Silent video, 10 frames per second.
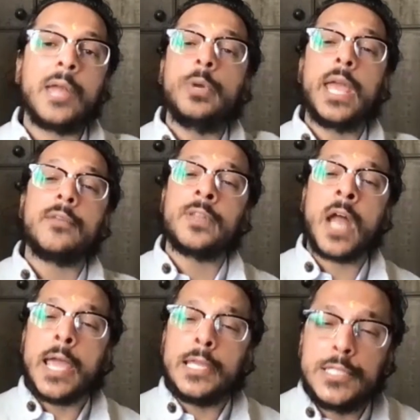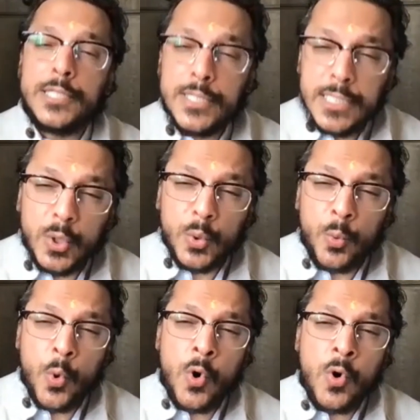And we have an
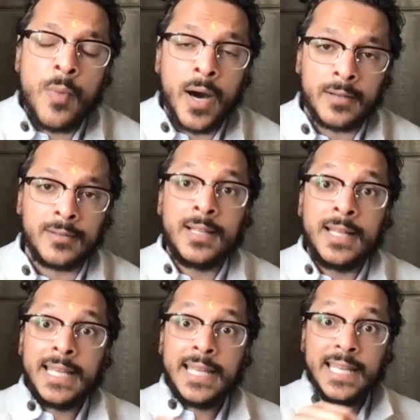ideal role model